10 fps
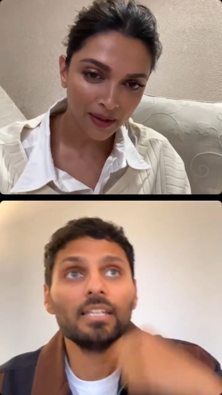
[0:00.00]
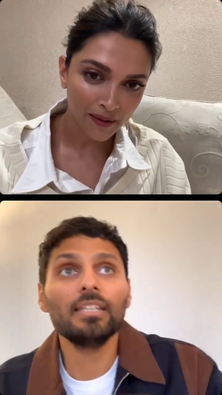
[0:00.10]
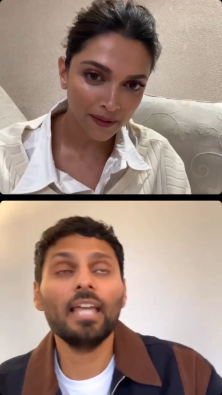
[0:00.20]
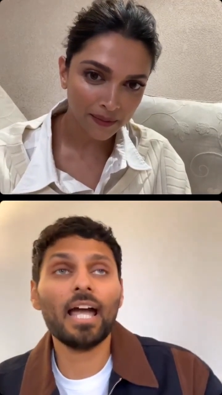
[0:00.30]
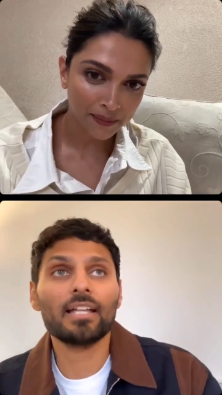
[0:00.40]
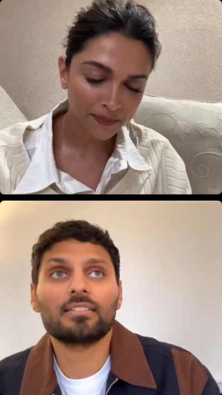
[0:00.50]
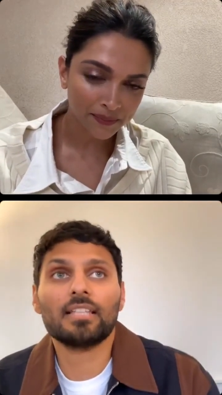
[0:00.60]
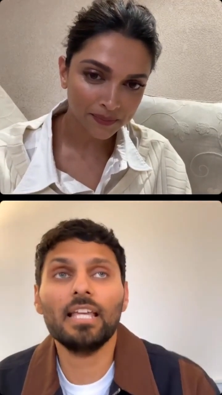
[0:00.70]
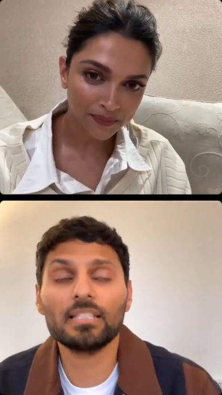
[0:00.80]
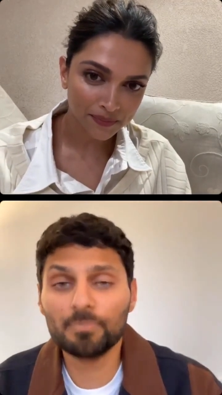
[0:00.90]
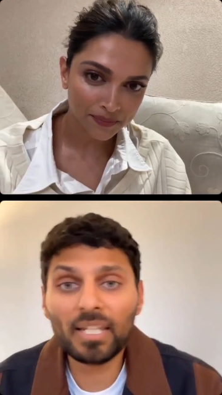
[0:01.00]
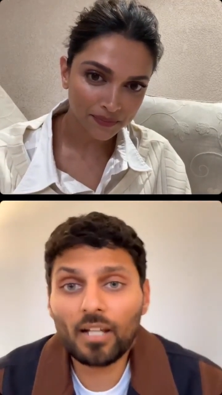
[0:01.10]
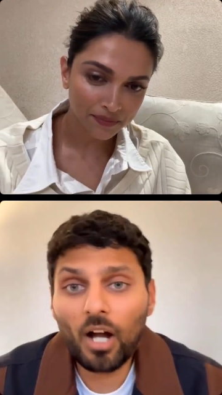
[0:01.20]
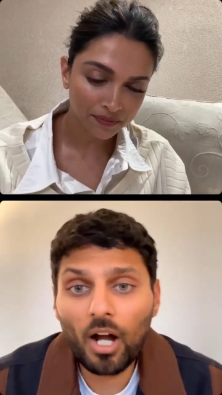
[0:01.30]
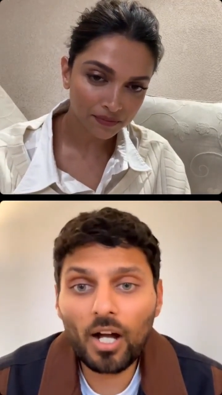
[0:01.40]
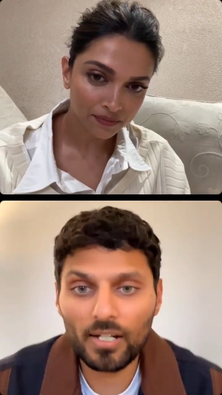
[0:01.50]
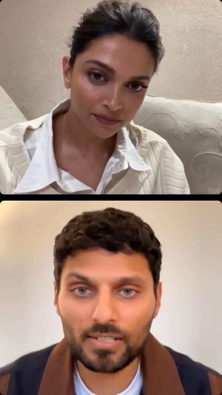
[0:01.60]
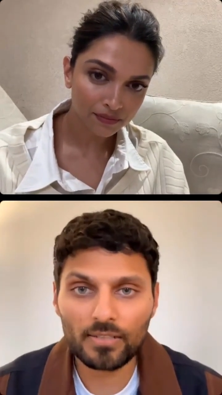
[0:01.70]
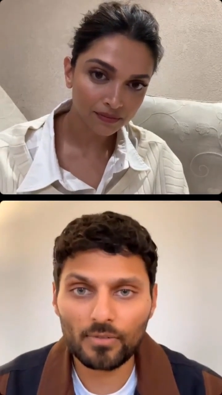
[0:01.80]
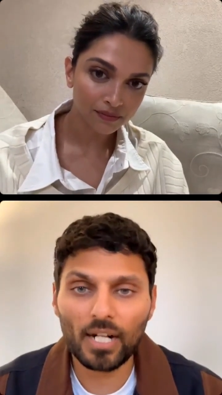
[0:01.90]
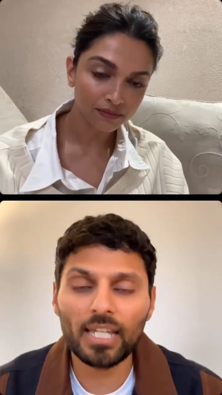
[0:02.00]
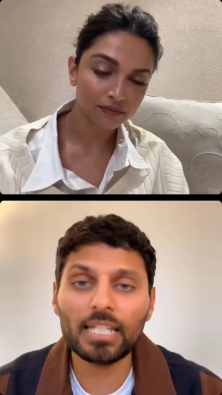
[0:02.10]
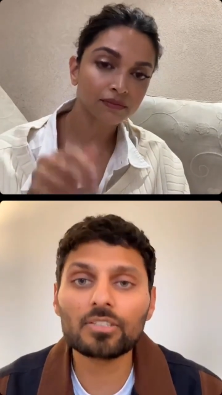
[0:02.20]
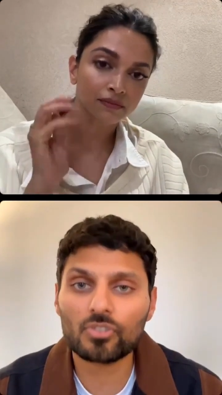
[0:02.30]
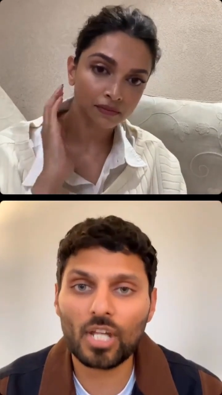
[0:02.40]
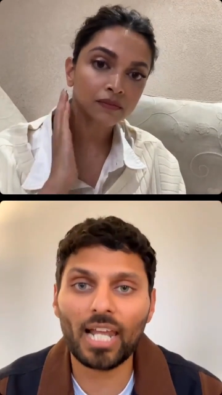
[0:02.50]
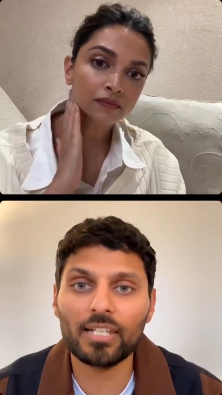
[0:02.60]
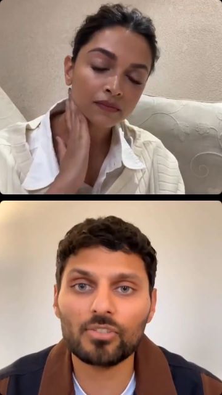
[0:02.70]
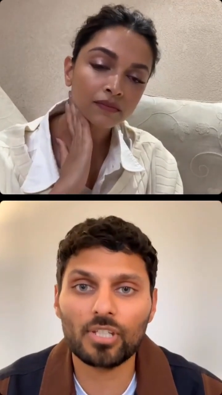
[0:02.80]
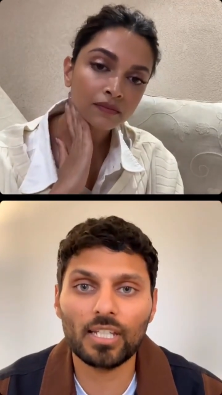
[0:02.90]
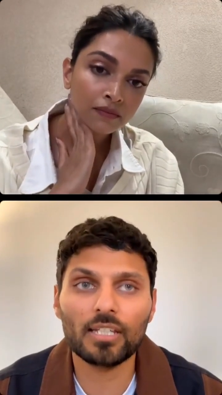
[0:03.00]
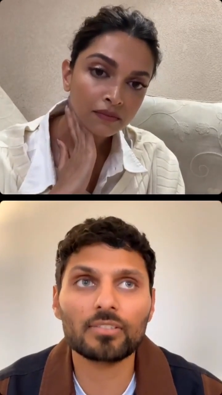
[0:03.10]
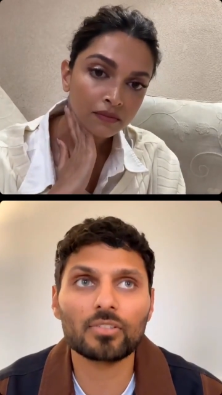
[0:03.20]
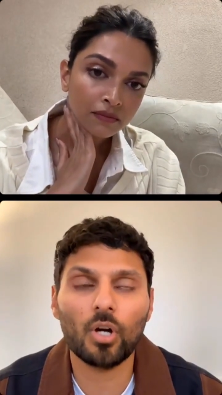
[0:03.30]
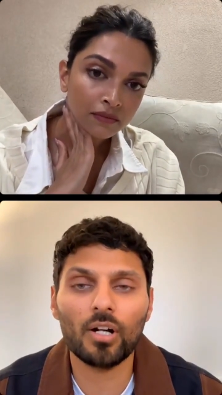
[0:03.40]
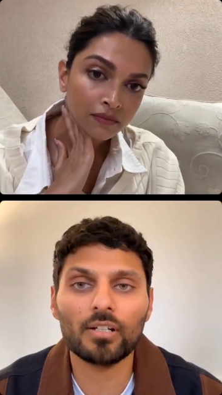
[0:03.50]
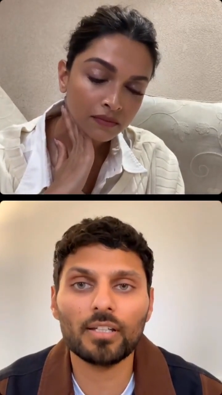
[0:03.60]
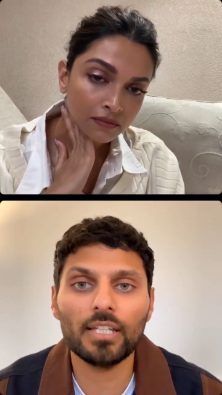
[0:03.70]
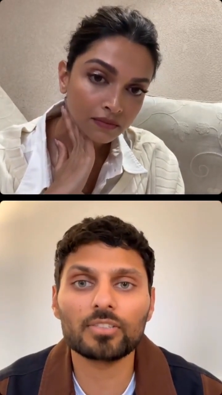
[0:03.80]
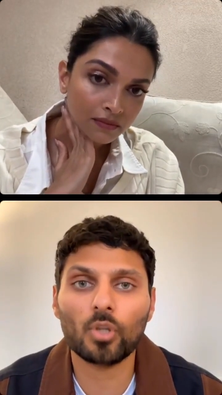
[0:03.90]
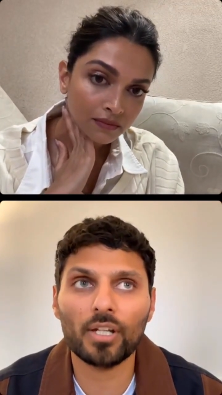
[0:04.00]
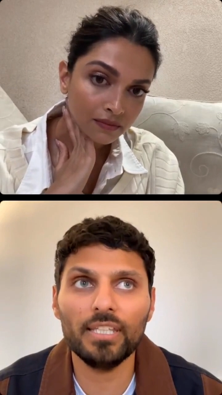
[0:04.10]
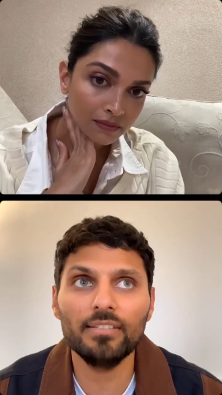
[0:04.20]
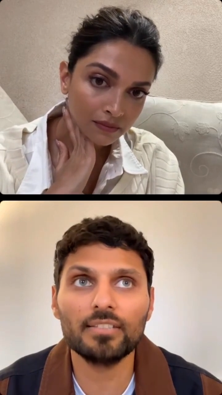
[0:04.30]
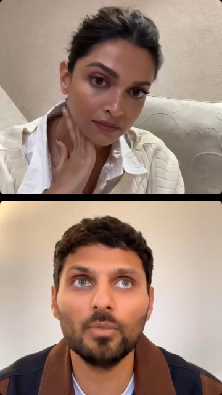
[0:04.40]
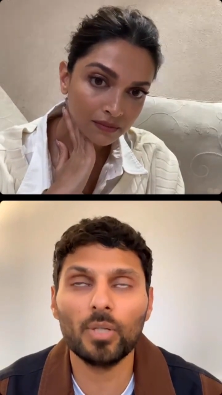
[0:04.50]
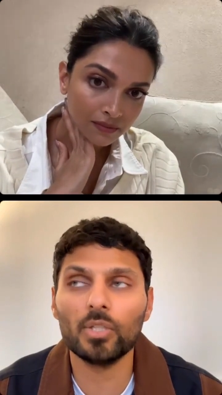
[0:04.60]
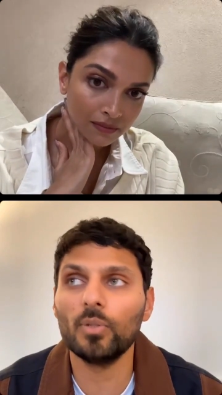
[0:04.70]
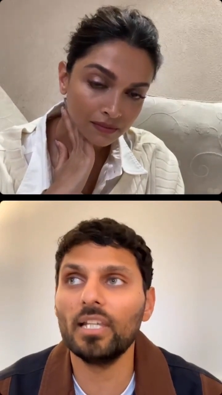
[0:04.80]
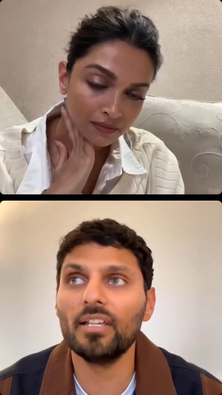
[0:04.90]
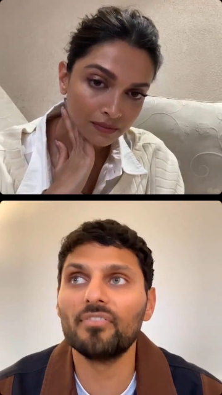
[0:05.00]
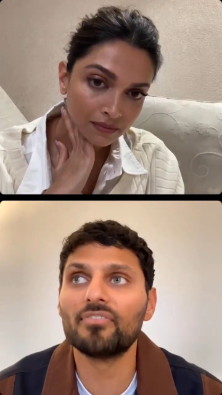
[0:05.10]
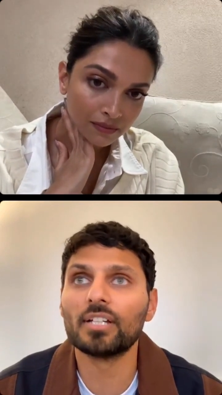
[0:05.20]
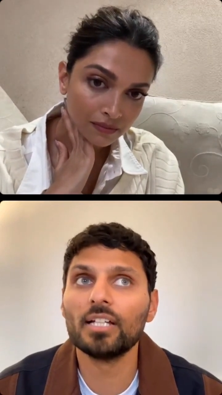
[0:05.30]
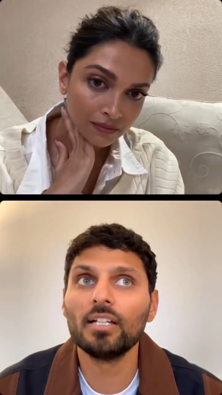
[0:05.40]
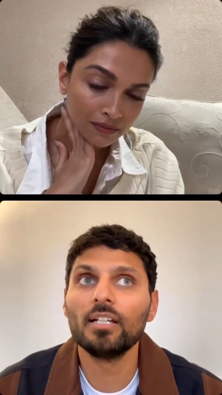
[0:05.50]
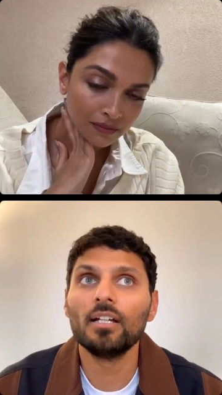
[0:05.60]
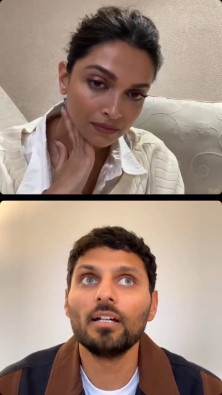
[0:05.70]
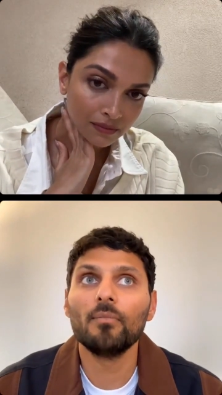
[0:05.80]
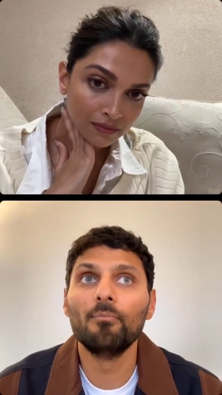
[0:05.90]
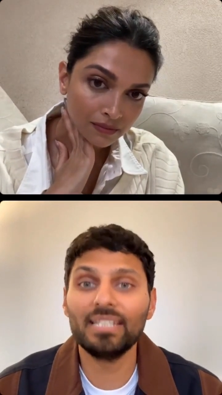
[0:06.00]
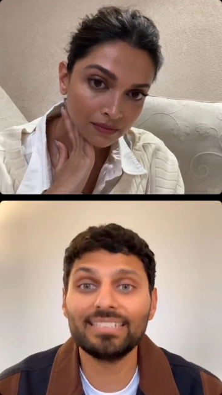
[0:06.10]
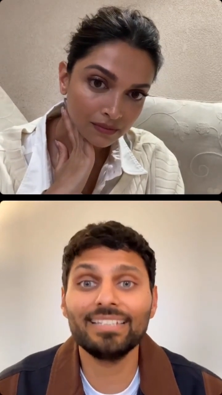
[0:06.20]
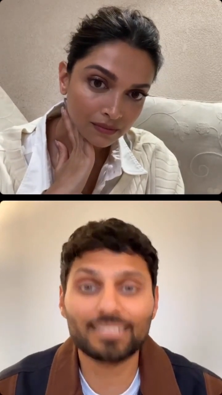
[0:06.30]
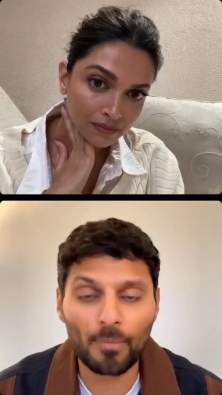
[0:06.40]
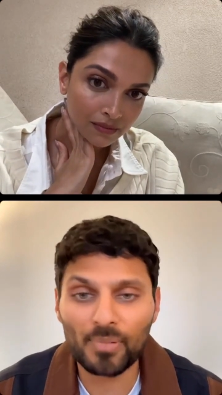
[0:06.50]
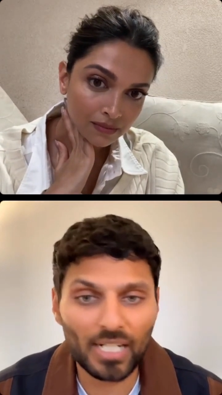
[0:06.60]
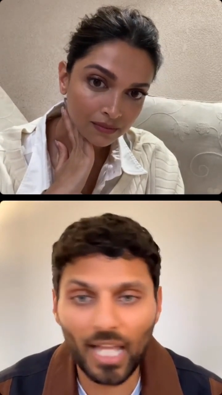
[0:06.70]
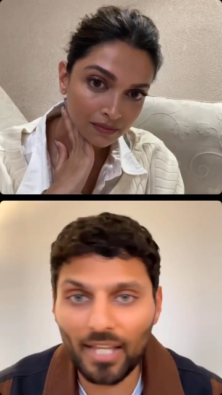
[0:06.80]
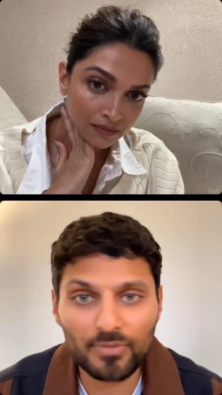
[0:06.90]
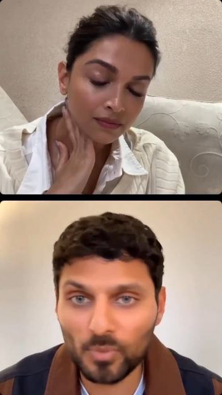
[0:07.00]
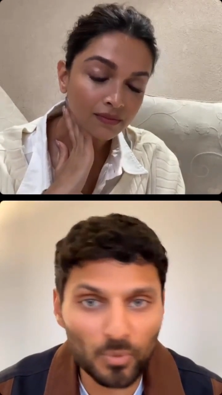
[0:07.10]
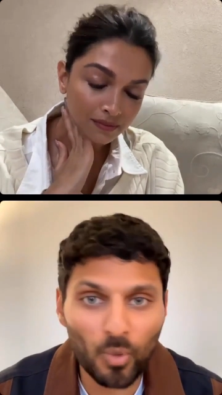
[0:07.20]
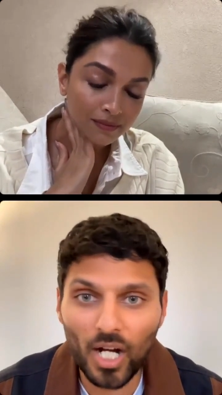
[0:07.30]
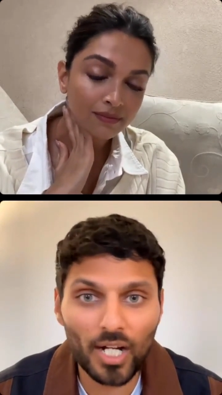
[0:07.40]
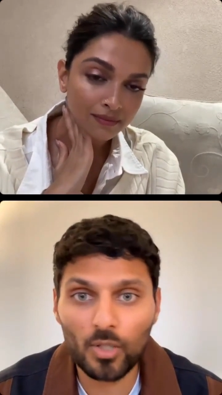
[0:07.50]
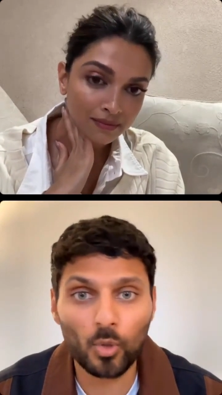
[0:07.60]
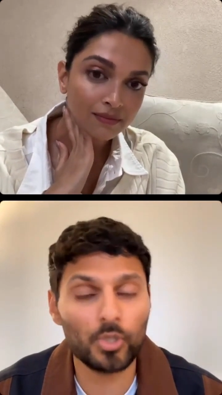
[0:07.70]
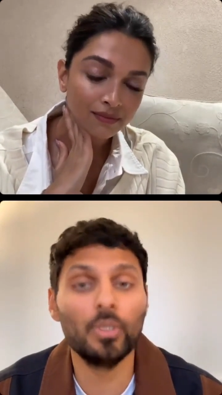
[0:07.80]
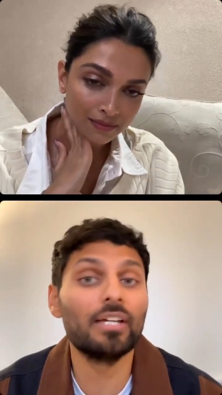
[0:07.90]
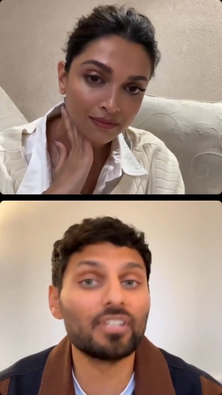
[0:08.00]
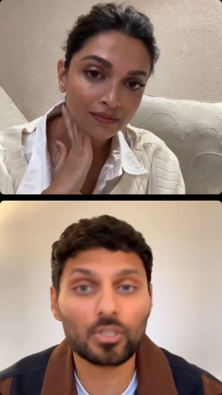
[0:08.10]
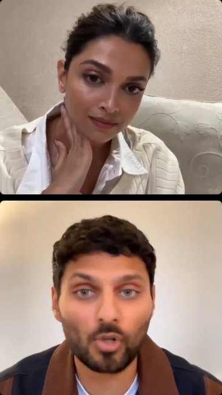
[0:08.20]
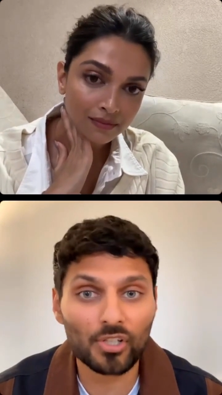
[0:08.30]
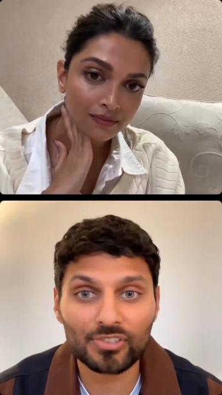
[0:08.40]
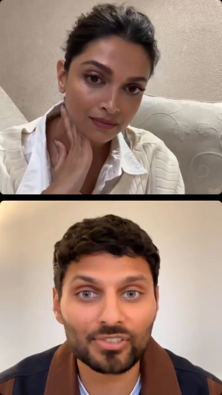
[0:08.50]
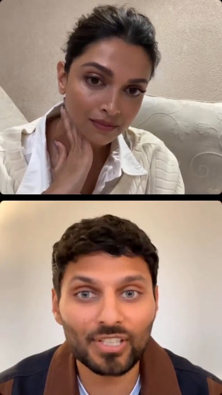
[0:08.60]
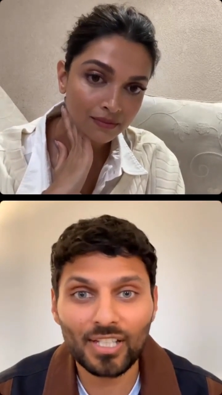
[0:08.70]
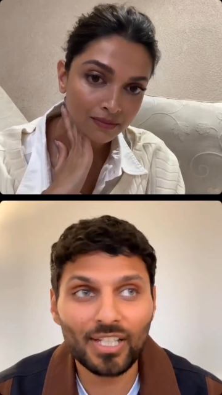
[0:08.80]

Speaker 1: yeah it's it's been hard right it's challenging it's not it's not easy when you live busy separate lives with work or you live across